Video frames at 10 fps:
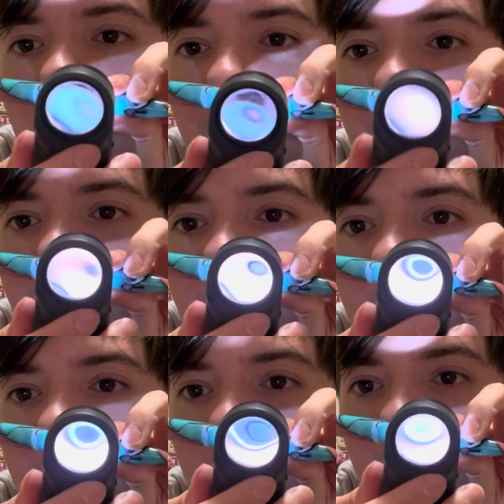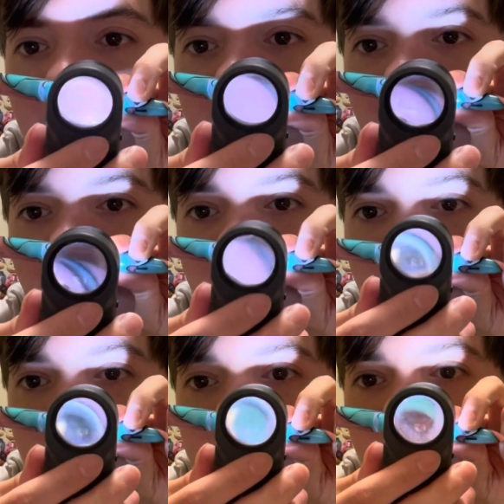I
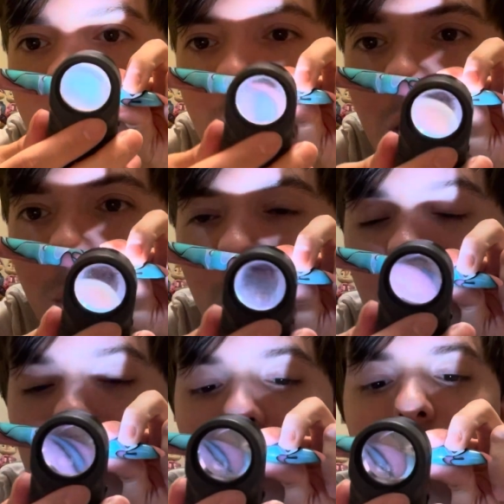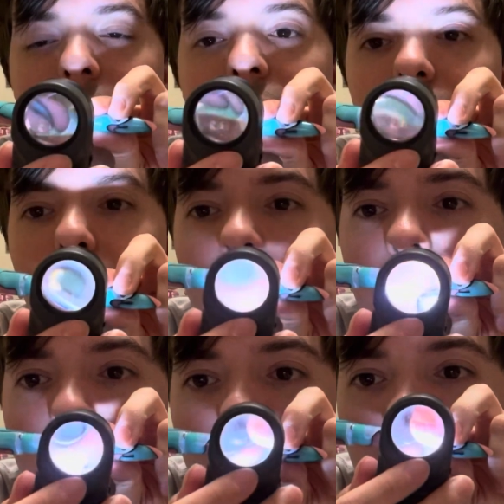might regret doing
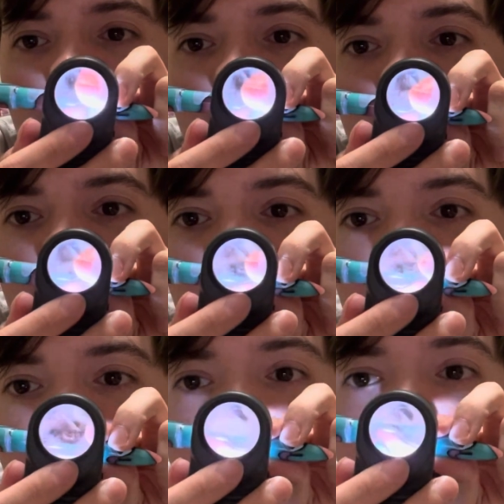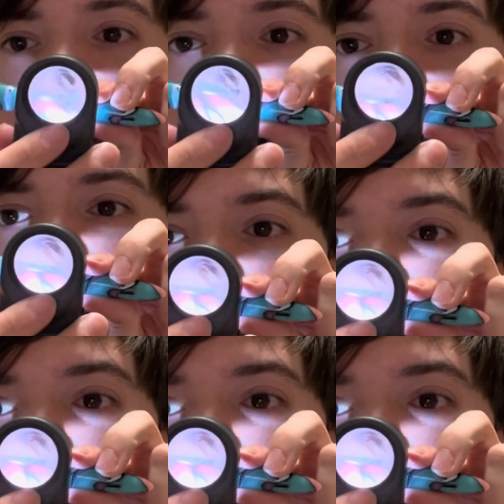this, but they